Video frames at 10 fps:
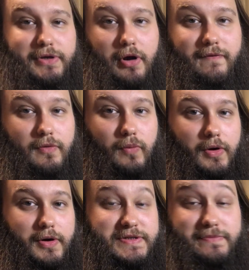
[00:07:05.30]
over
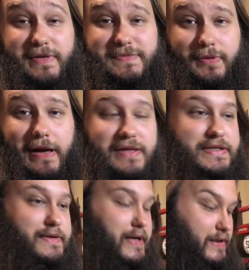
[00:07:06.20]
words and
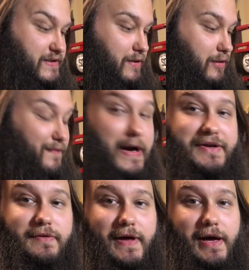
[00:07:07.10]
mispronouncing things, so if I
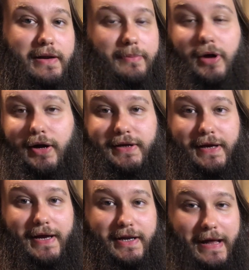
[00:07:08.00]
do that, I'm not going
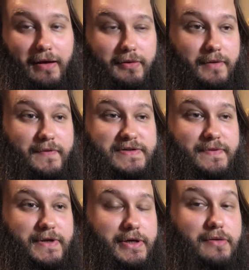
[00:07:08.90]
to edit out of this
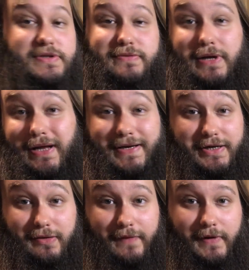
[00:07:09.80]
video. See, I did
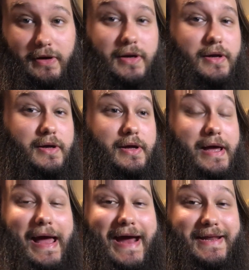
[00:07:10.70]
it right there.
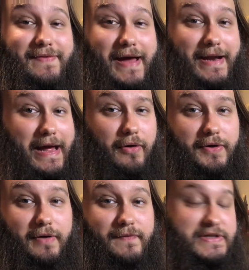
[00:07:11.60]
Edit that out
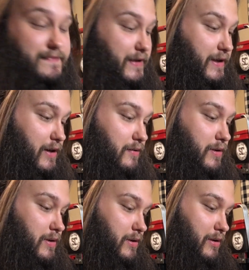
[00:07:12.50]
of this video.
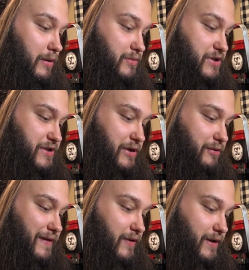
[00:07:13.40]
Just going to
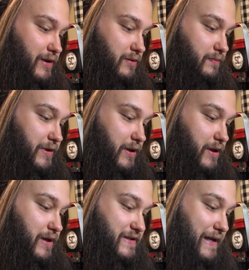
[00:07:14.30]
leave it in
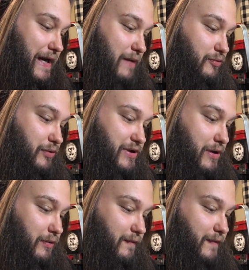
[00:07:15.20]
because I really
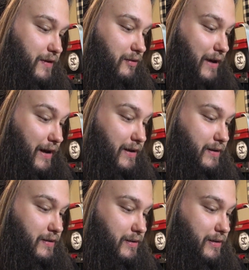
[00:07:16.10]
don't feel
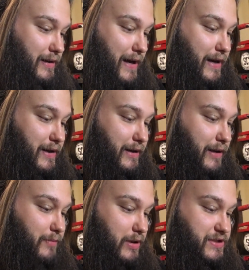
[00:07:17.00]
like editing a
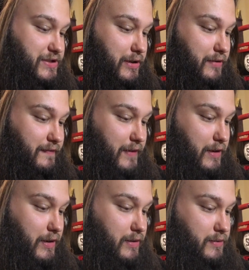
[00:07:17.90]
bunch of,